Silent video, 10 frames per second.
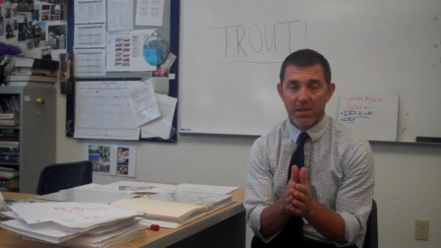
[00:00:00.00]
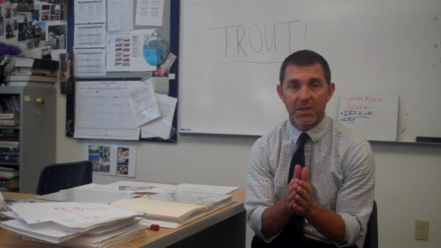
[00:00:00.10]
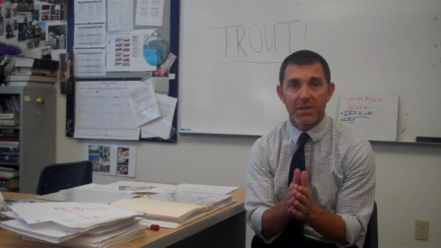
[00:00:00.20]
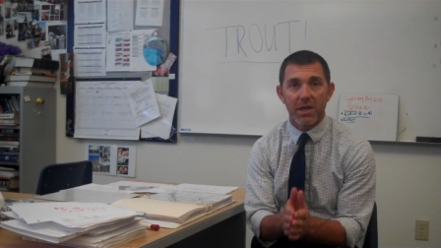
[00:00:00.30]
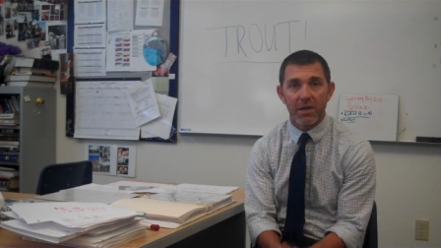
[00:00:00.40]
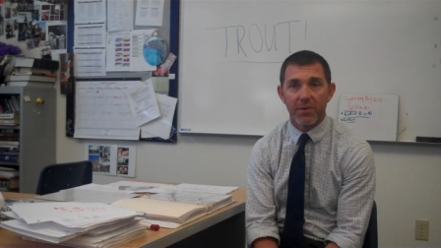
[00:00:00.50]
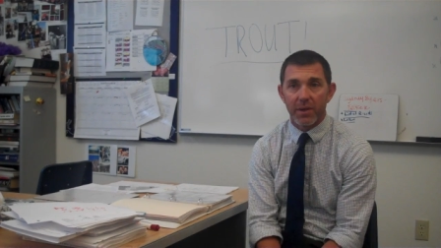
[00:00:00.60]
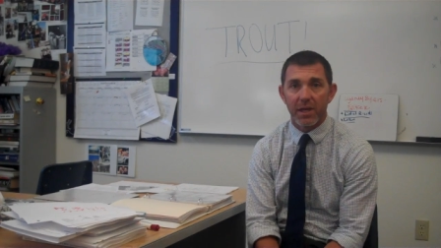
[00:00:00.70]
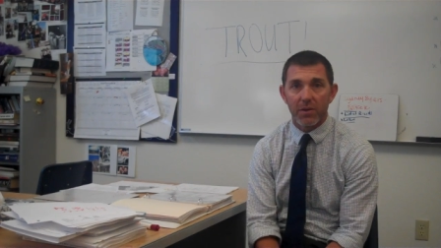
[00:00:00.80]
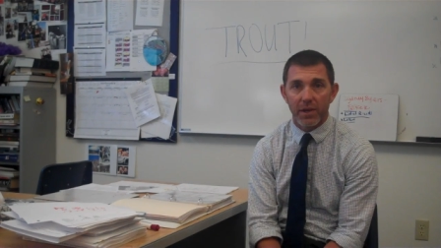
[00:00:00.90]
And I'll just tell you
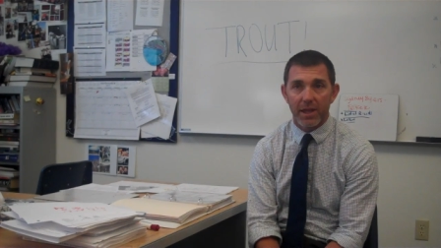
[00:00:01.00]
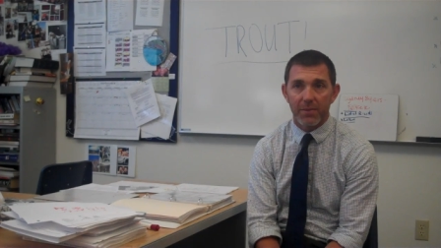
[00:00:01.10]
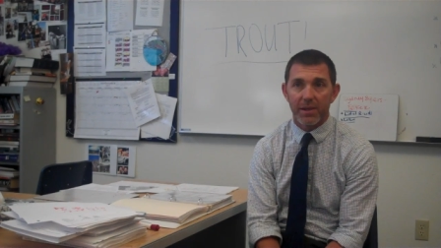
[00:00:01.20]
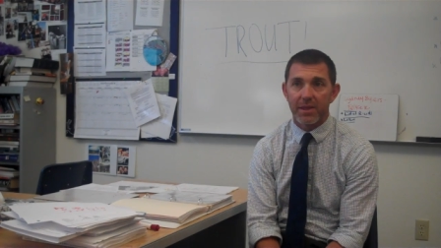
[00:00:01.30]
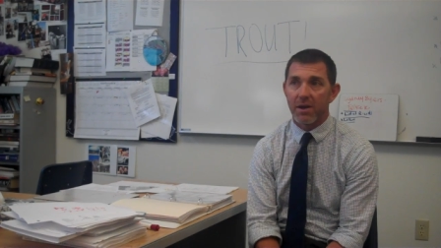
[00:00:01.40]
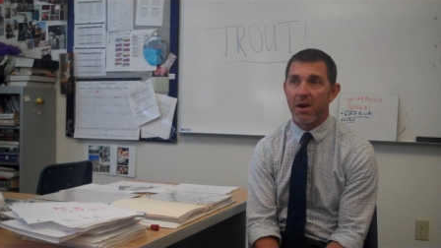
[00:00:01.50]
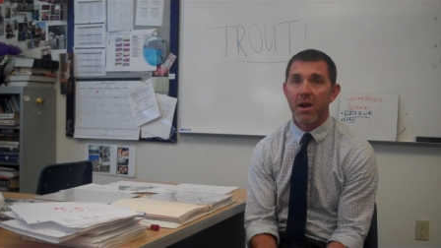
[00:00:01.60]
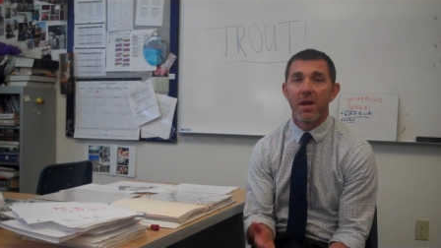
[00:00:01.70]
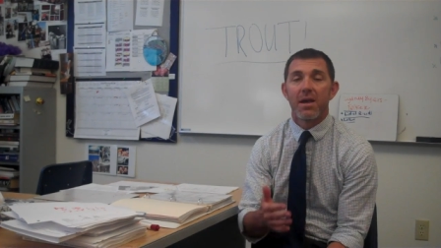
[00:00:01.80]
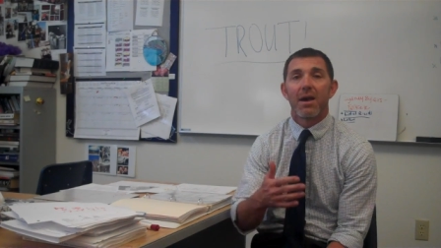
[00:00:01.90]
really quickly what there are.